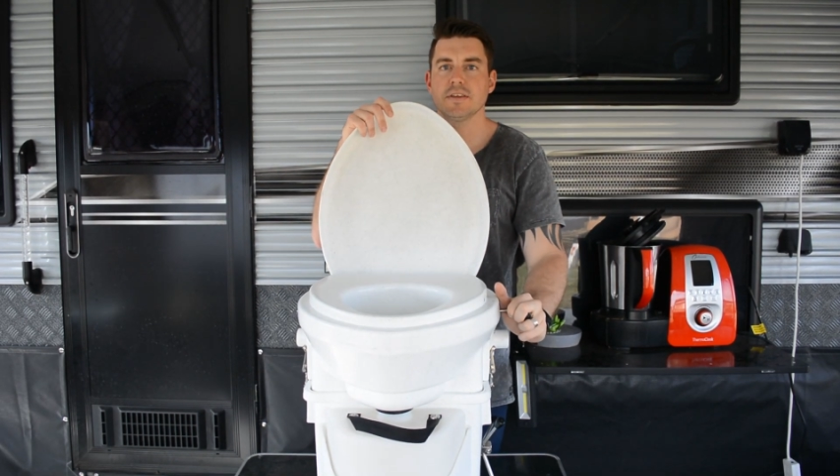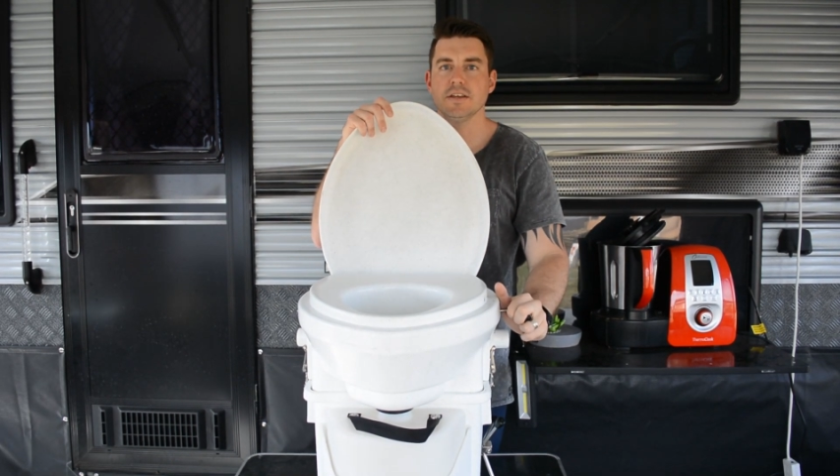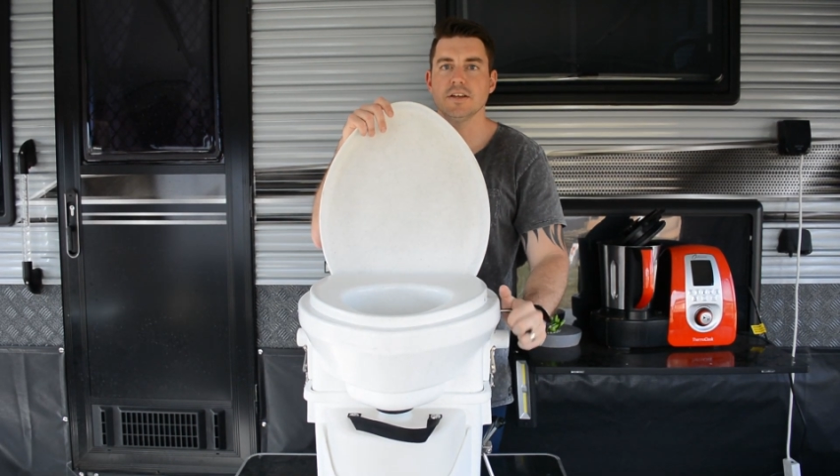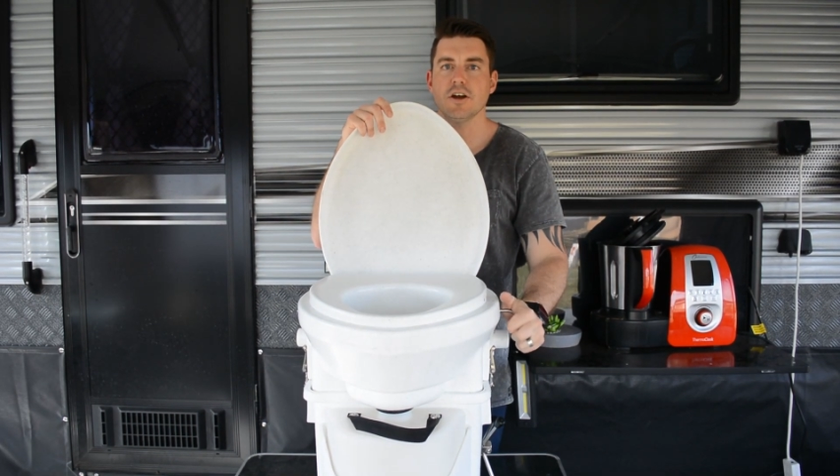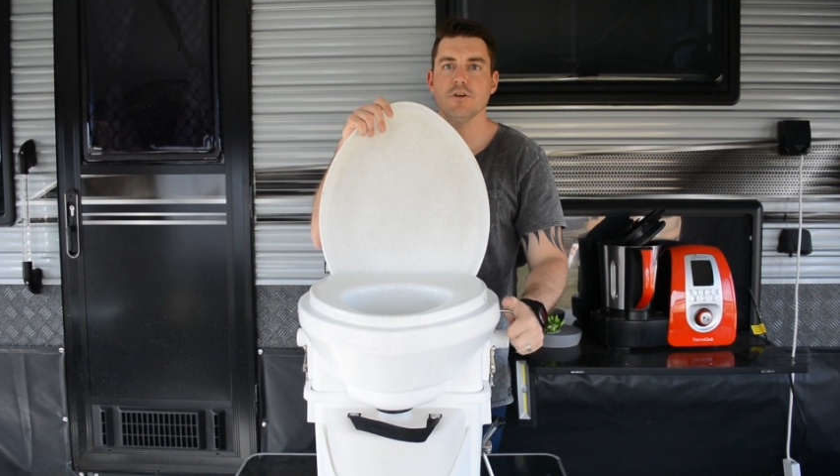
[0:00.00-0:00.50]

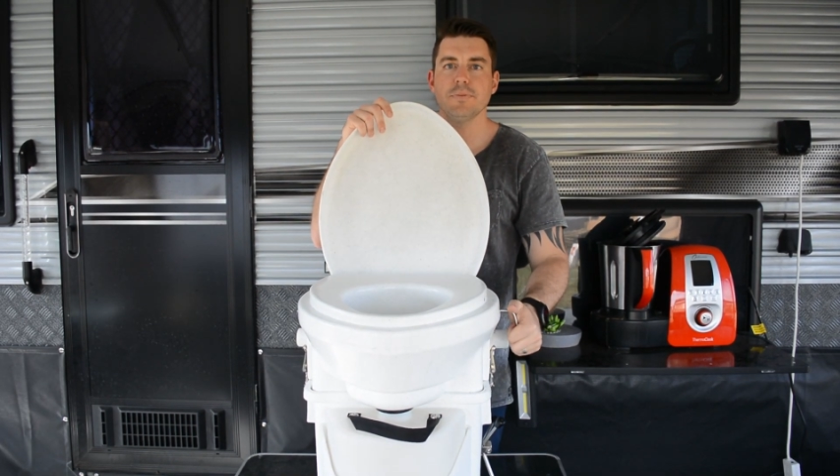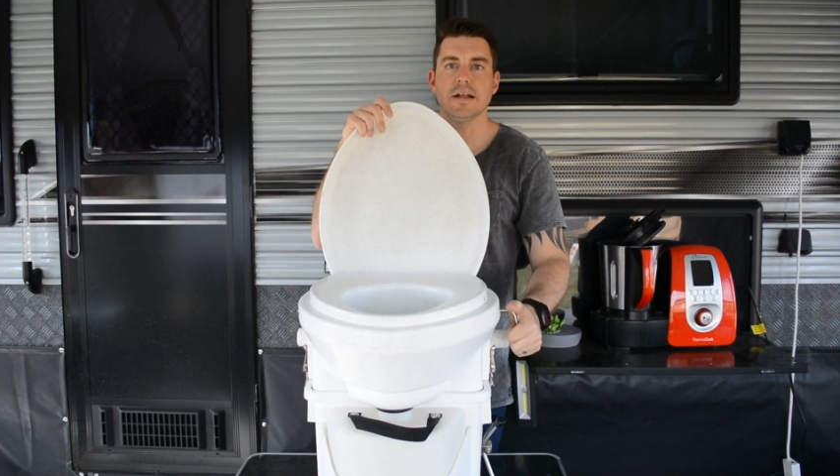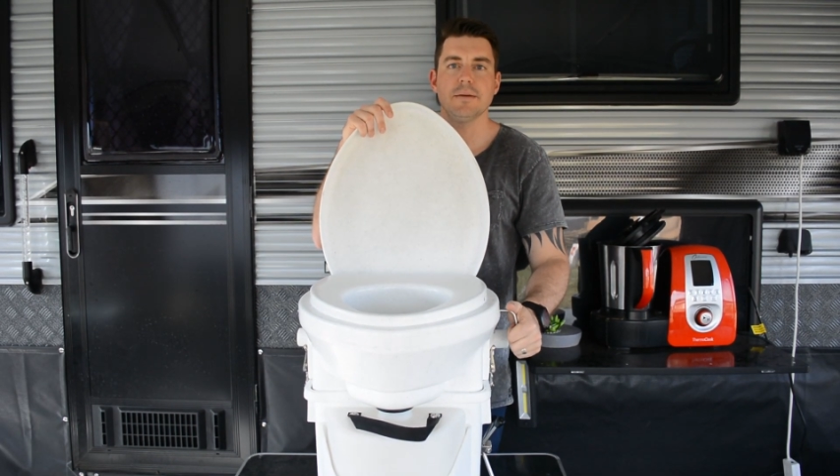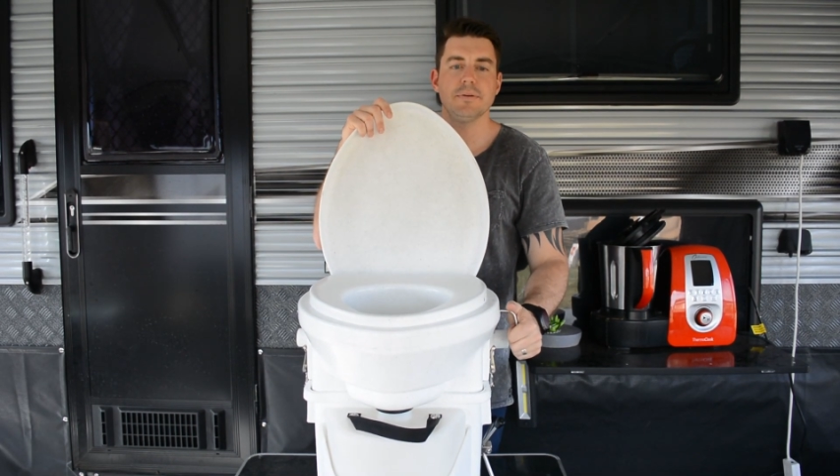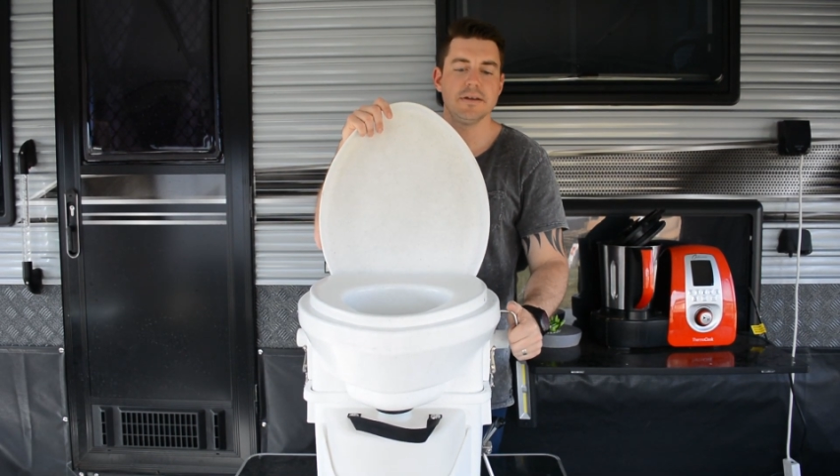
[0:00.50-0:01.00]
you can open
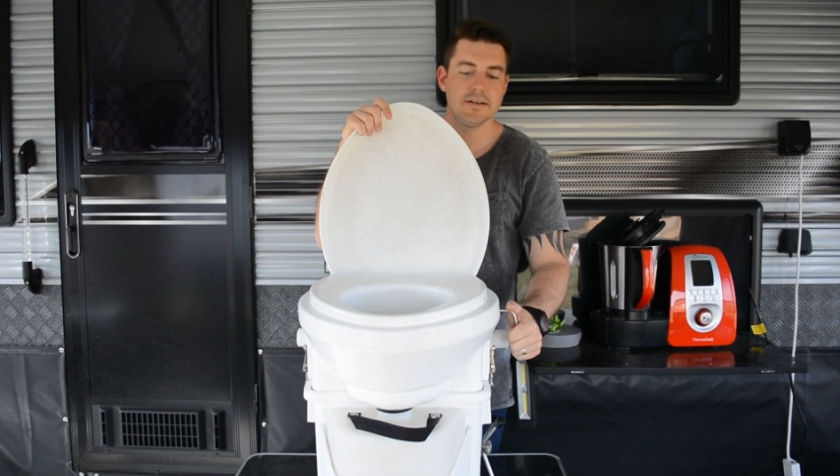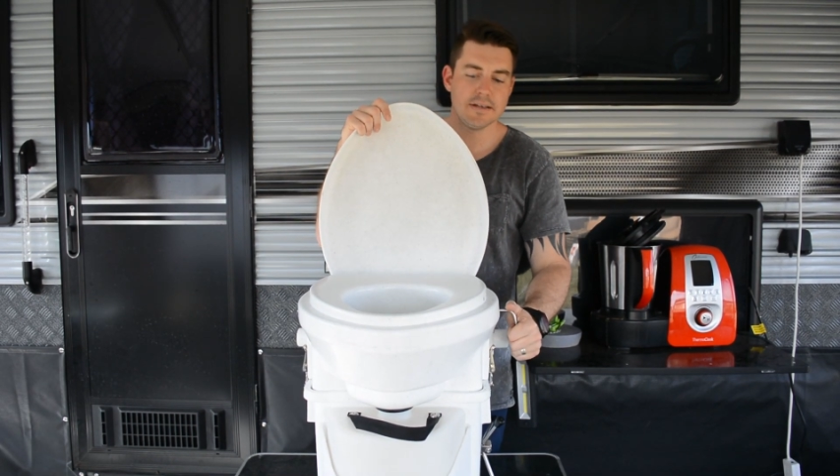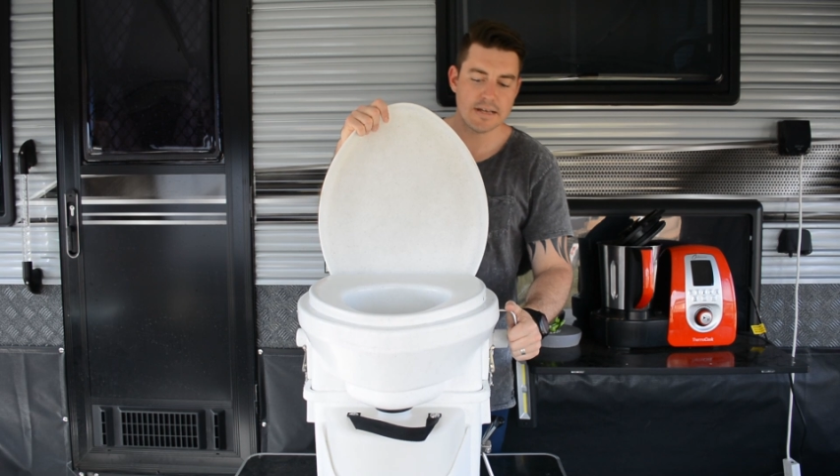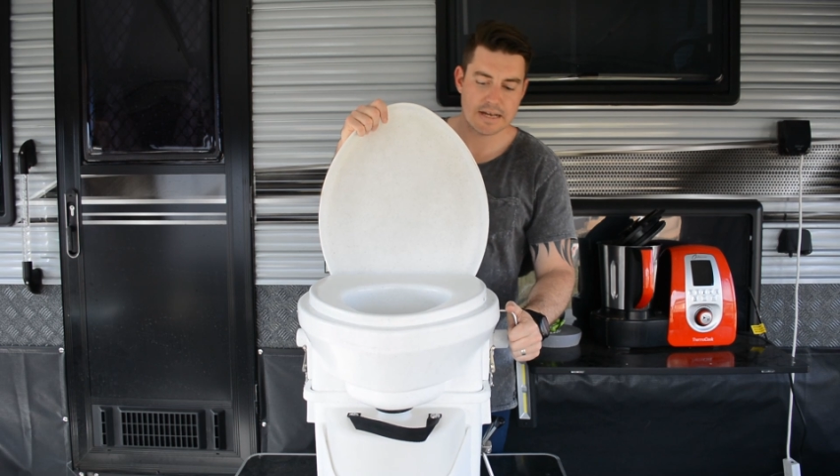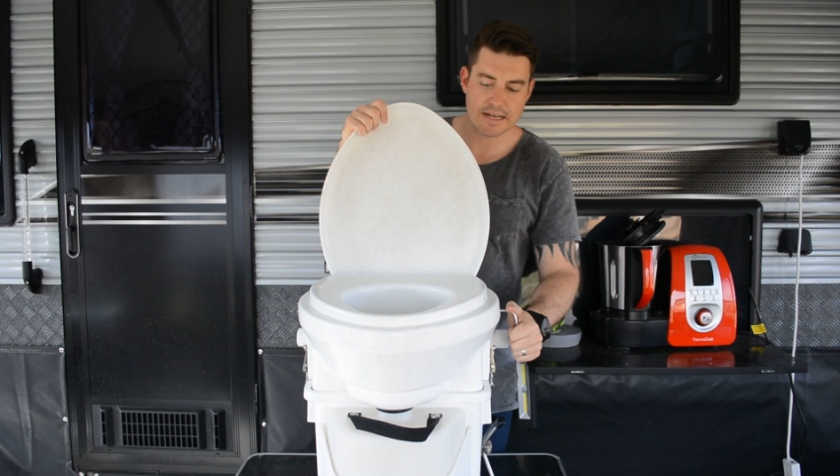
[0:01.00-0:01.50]
up
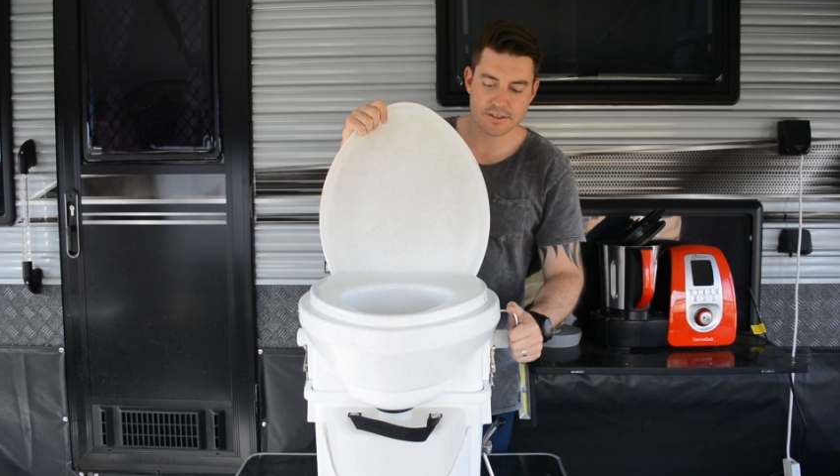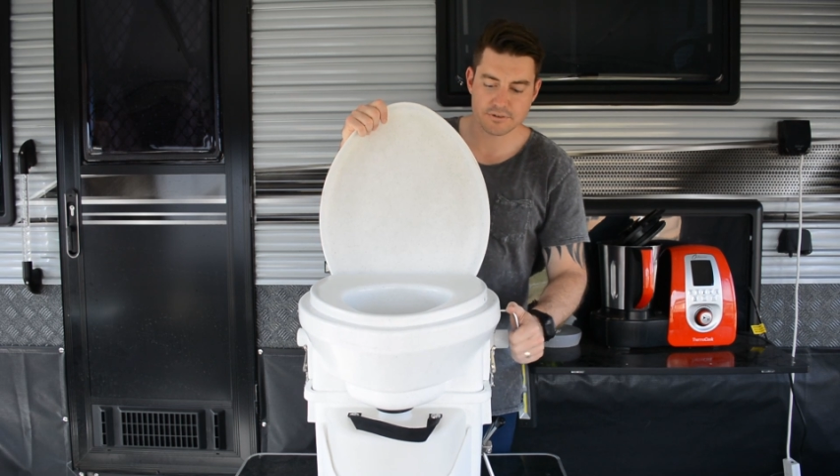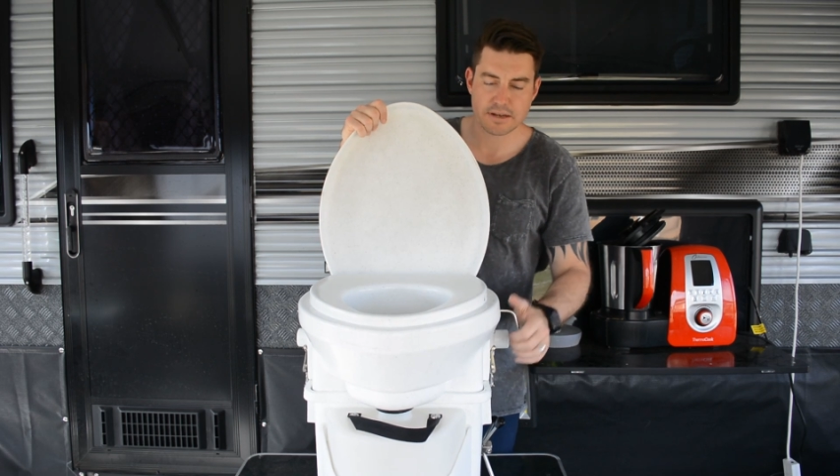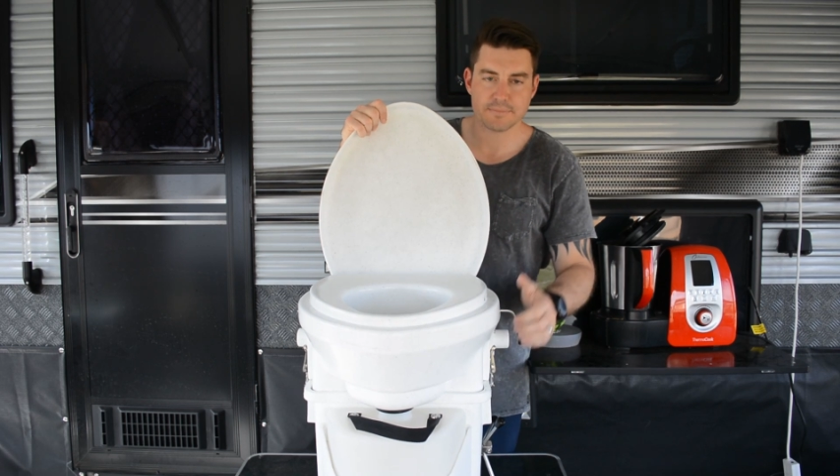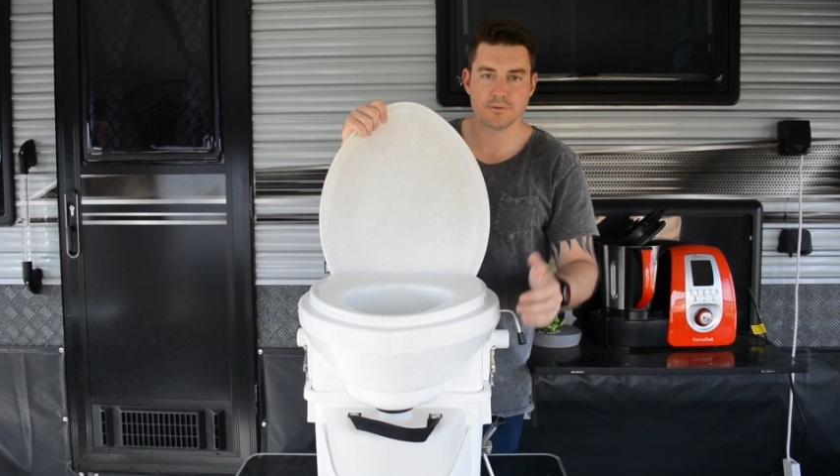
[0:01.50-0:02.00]
the
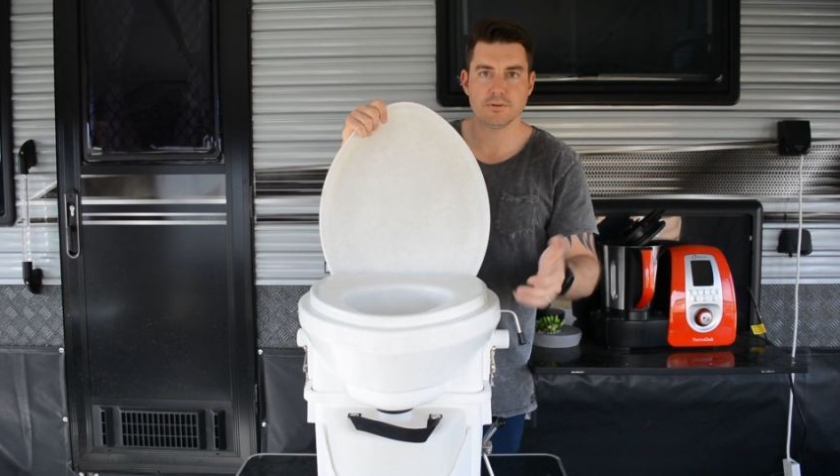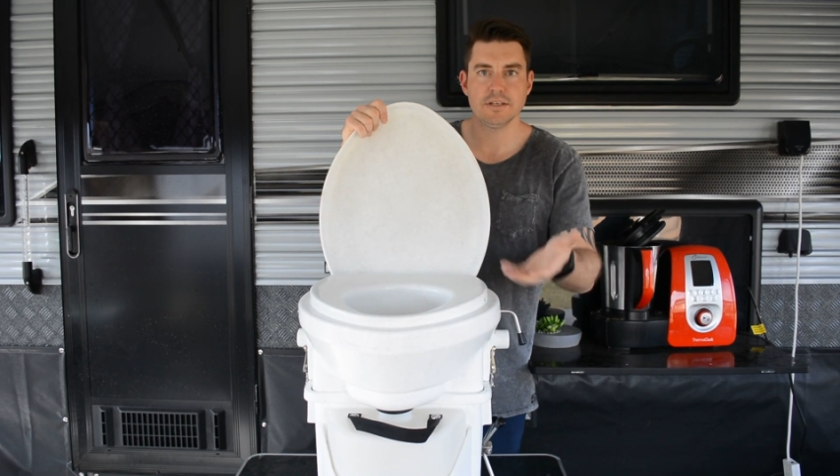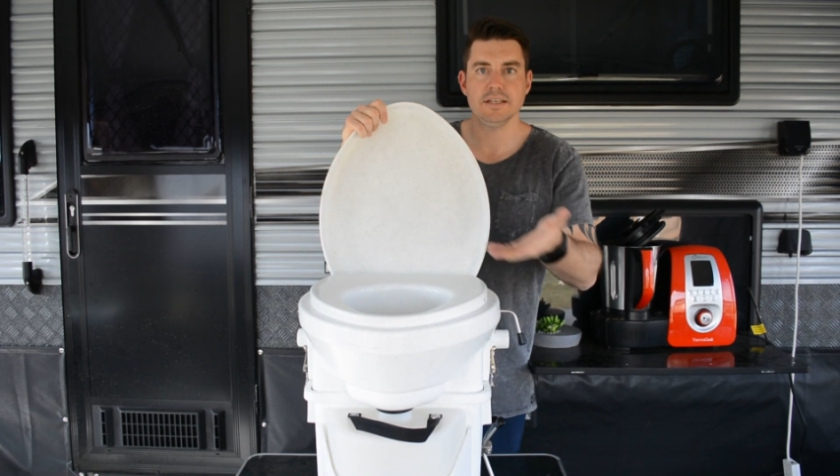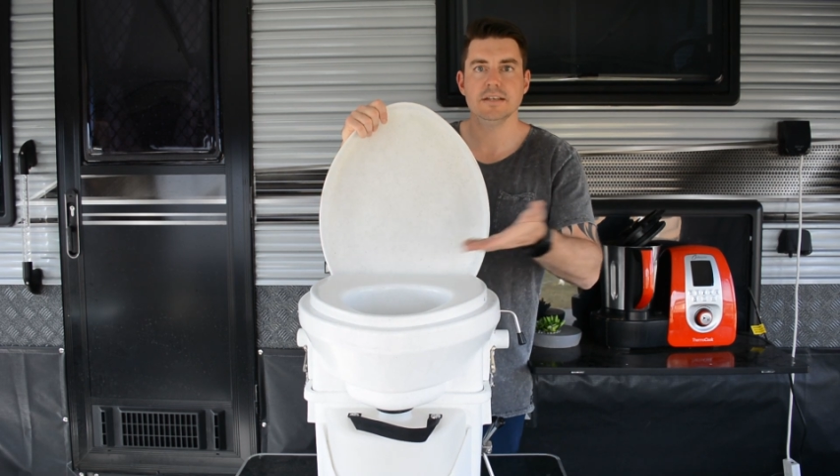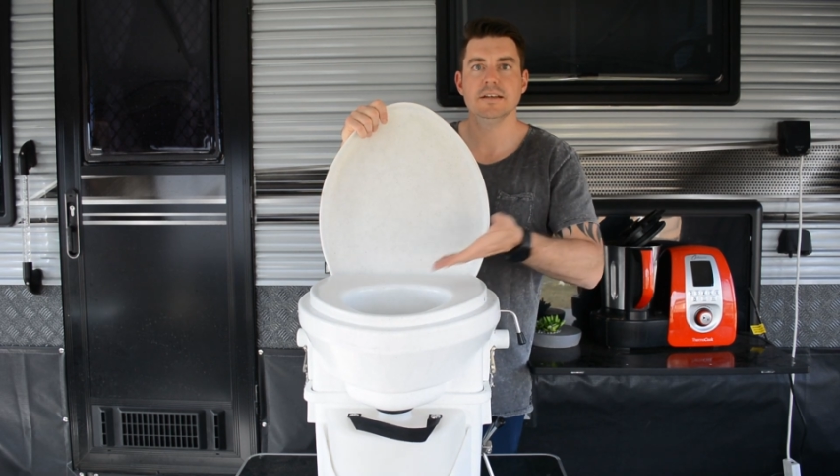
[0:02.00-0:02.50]
trap door
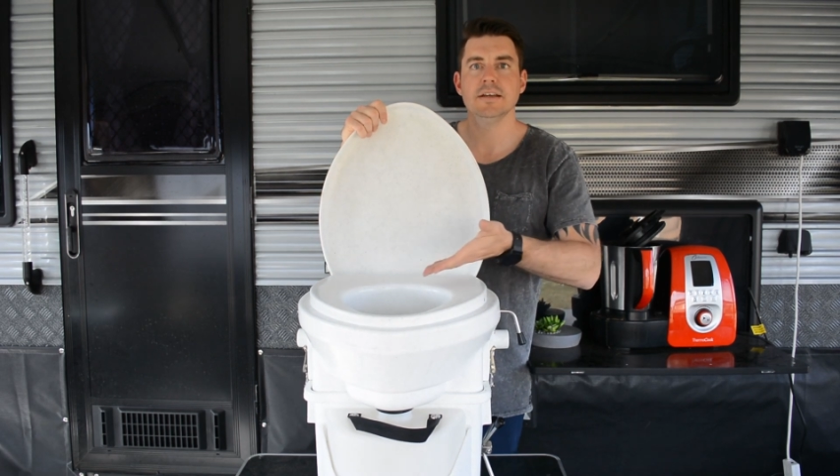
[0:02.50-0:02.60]
here